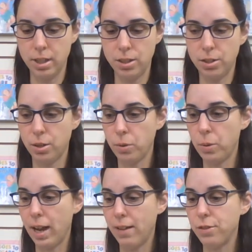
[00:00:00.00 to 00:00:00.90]

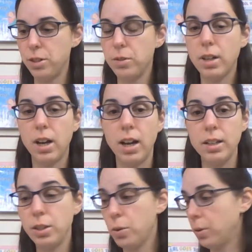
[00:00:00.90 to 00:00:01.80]
So after you cut
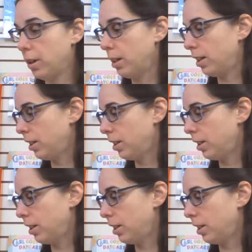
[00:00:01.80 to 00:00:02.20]
your